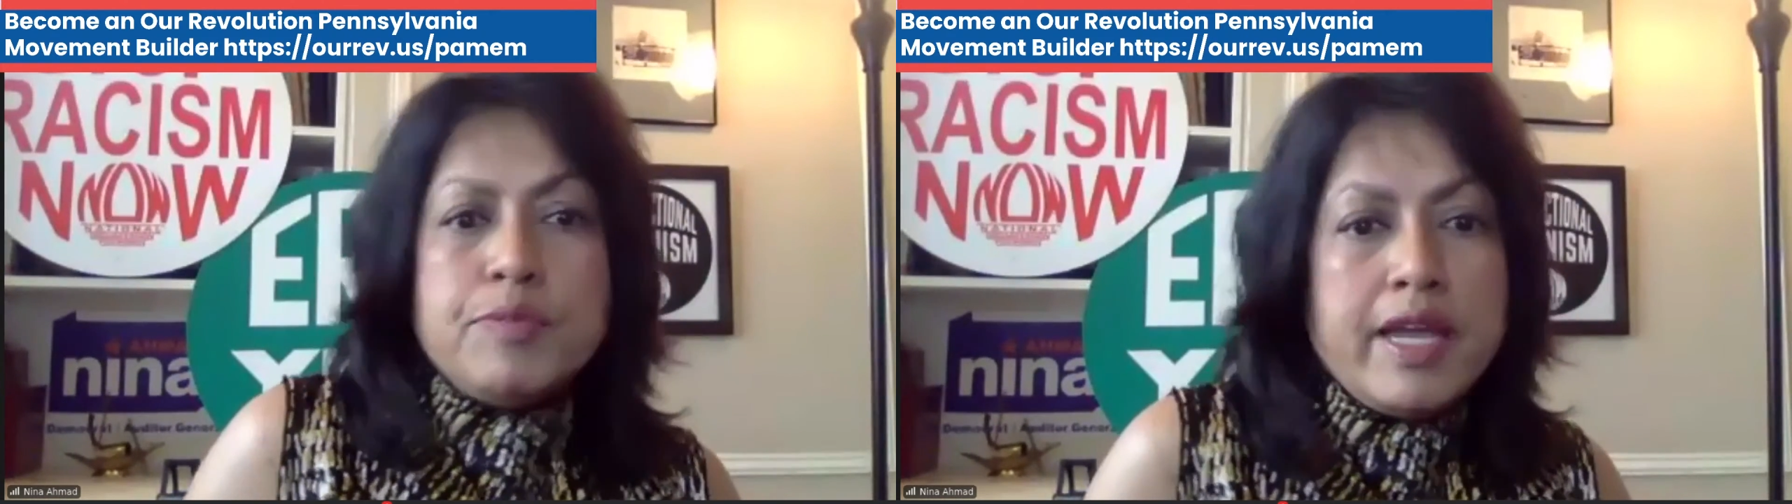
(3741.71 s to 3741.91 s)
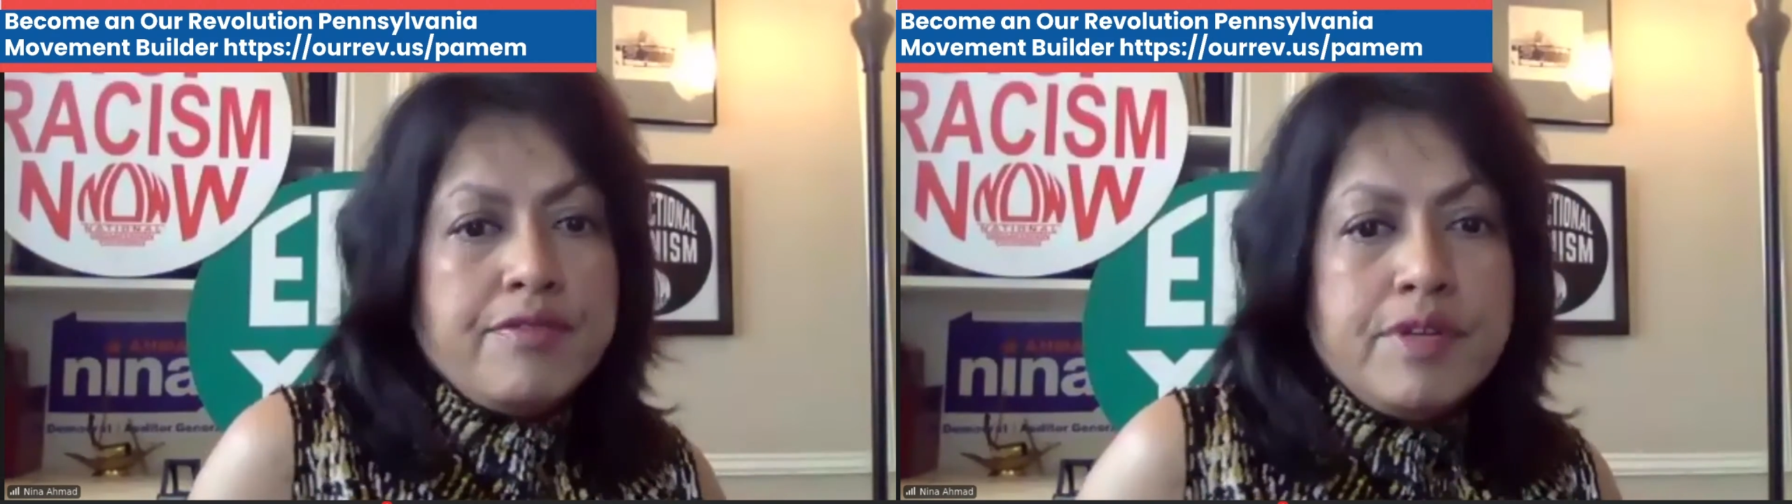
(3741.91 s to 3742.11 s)

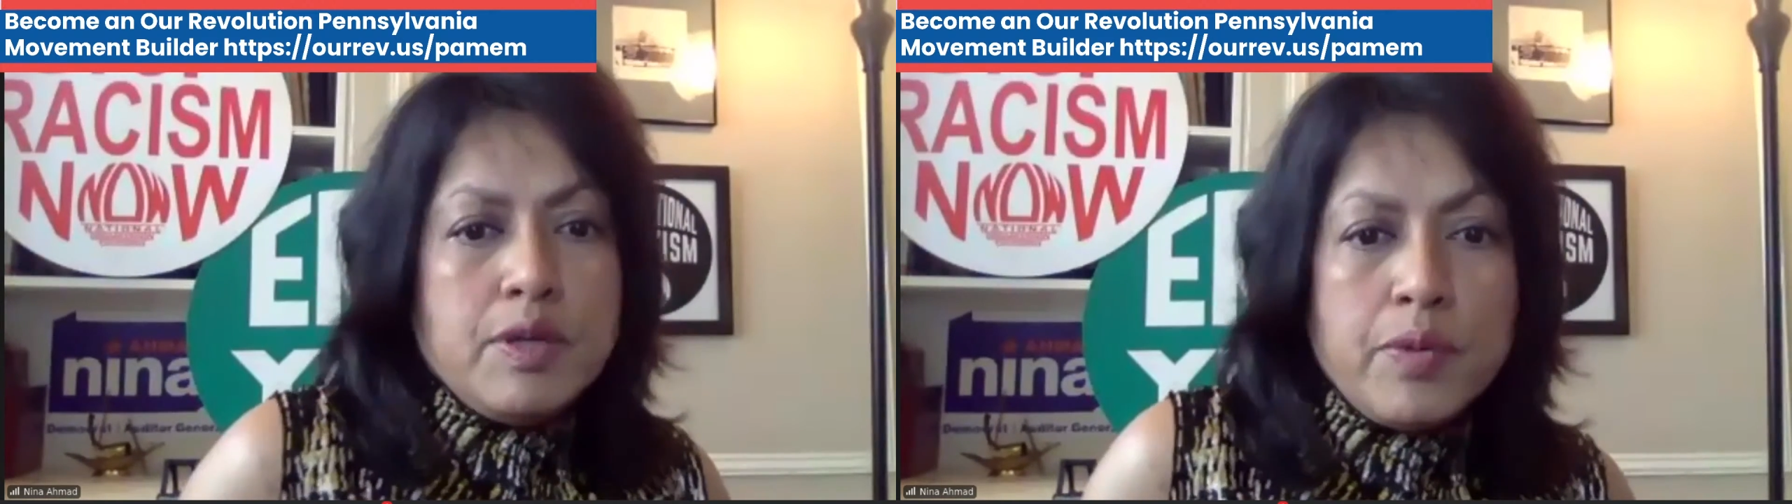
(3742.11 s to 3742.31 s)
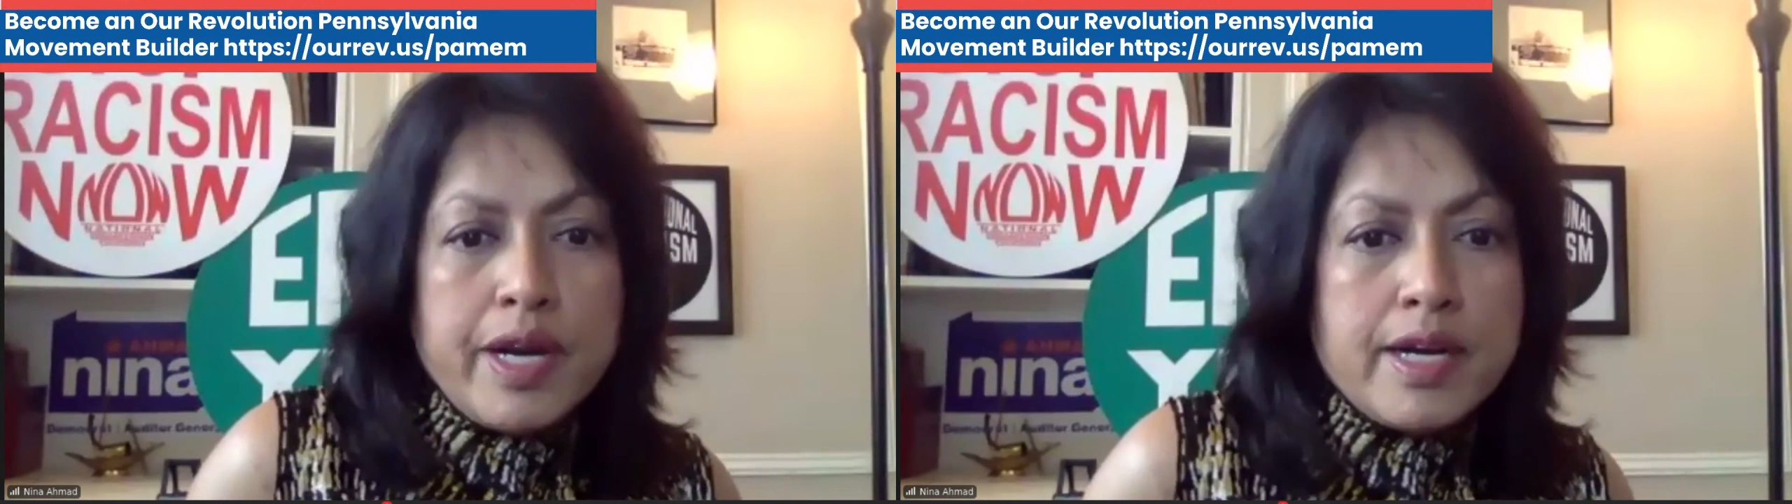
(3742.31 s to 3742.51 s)

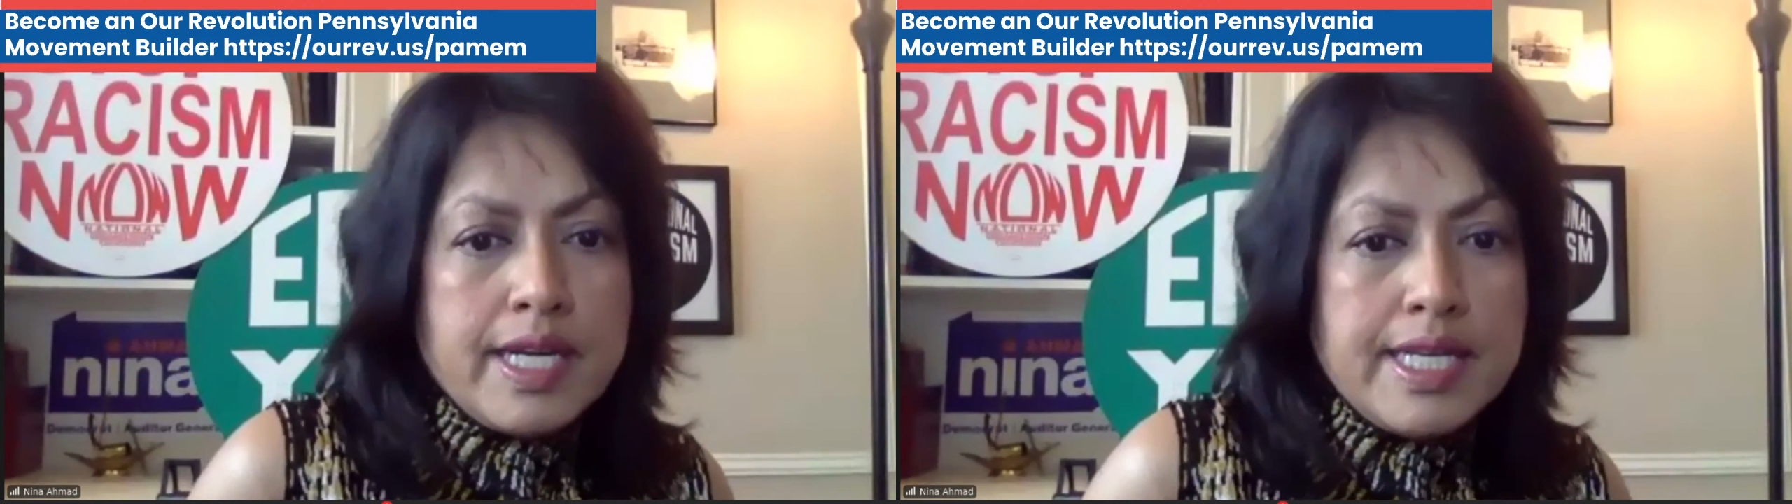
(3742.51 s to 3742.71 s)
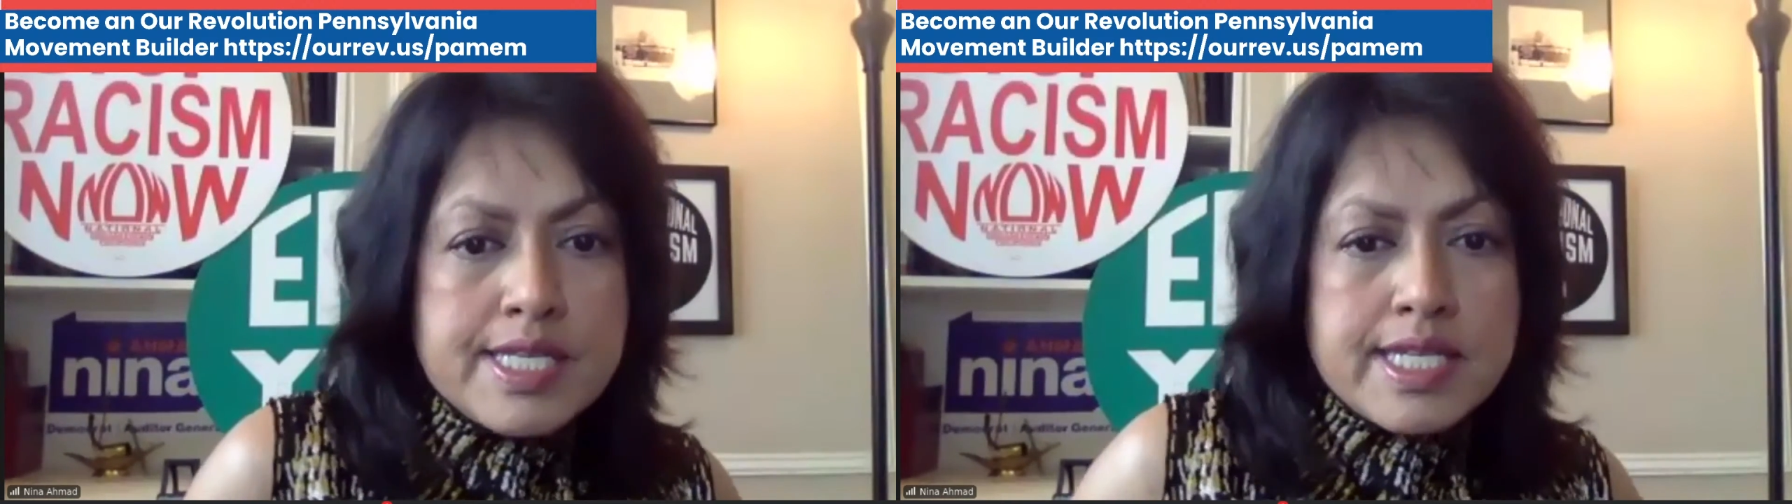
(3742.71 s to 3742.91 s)
everywhere
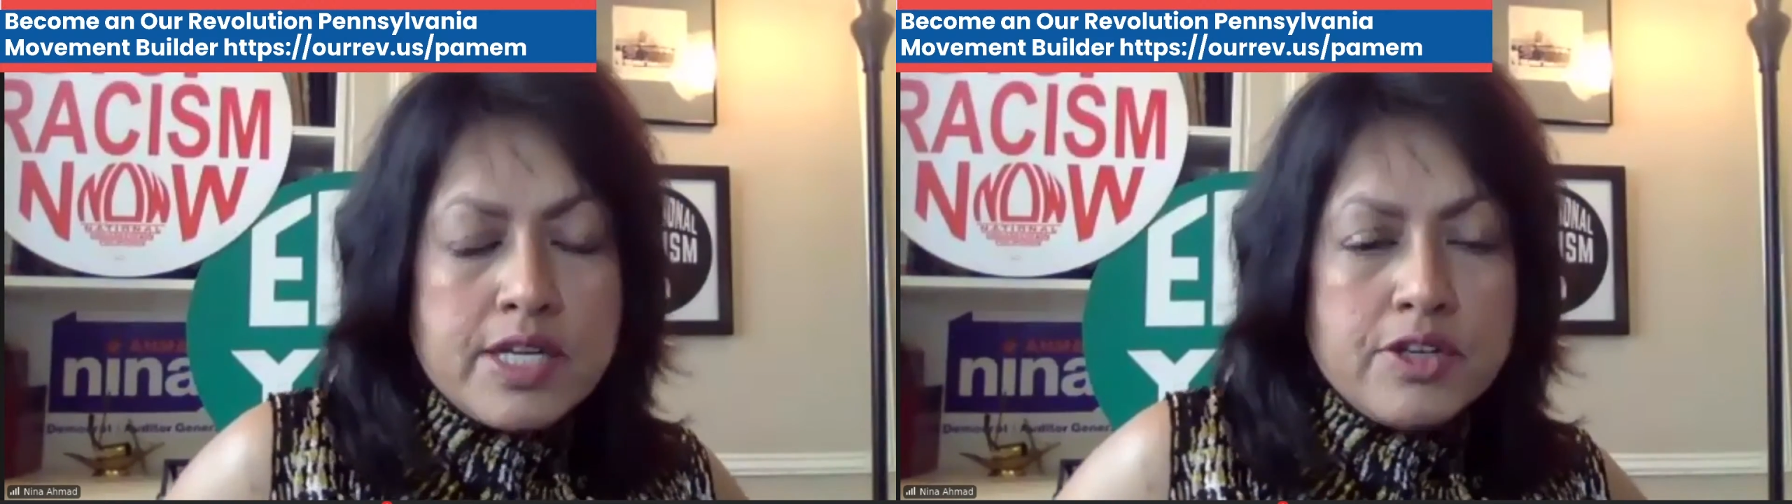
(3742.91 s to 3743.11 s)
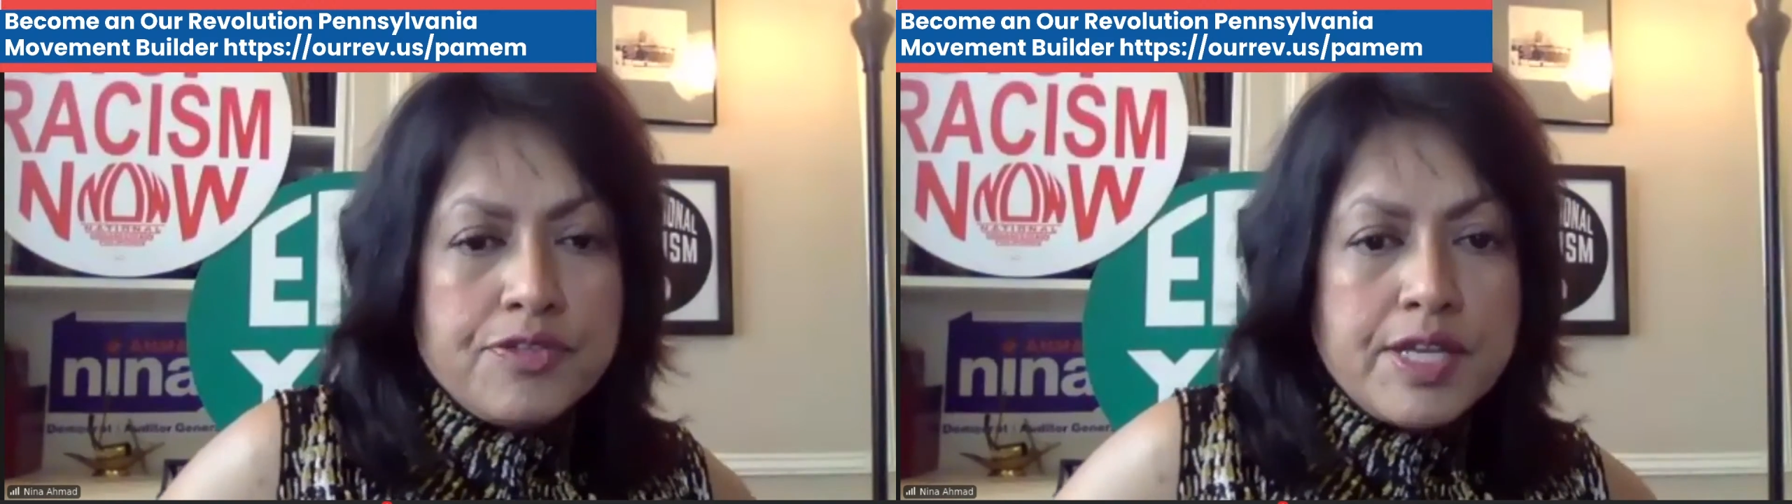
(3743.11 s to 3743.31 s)
instead of